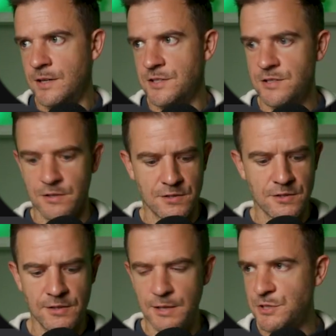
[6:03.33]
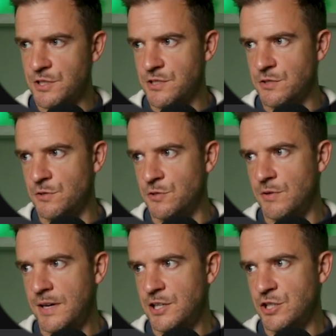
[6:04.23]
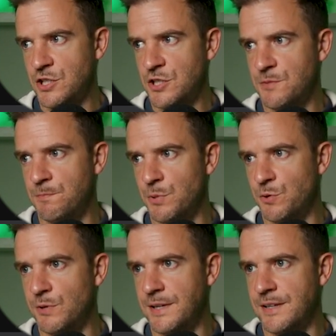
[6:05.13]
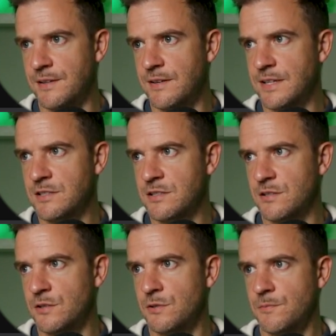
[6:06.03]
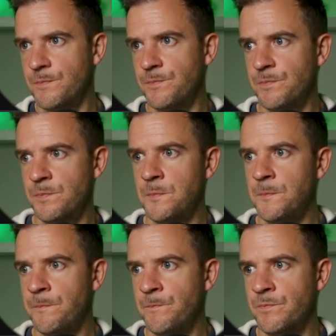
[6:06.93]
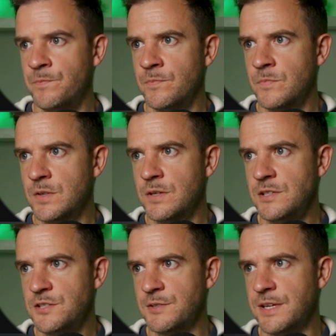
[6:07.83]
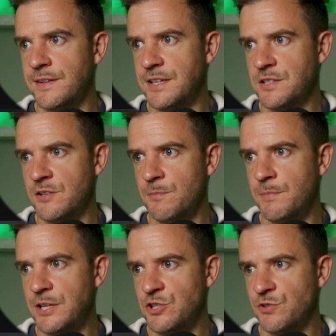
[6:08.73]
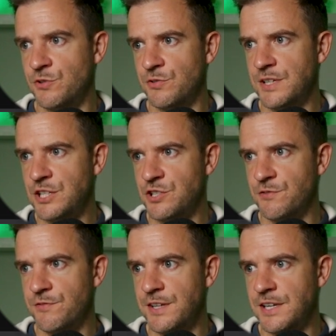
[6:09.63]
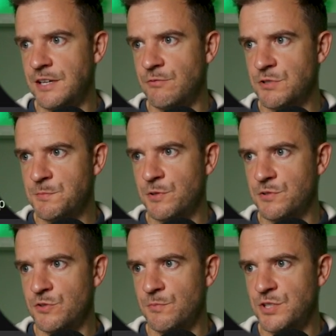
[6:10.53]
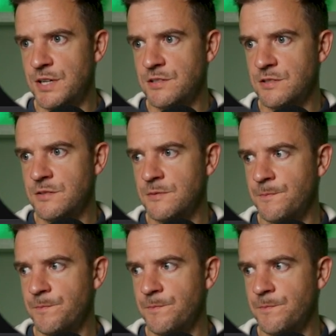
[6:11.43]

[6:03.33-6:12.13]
So to do that, we just do hash Boolean like so. Okay, so again, that's going to match on each of the response objects.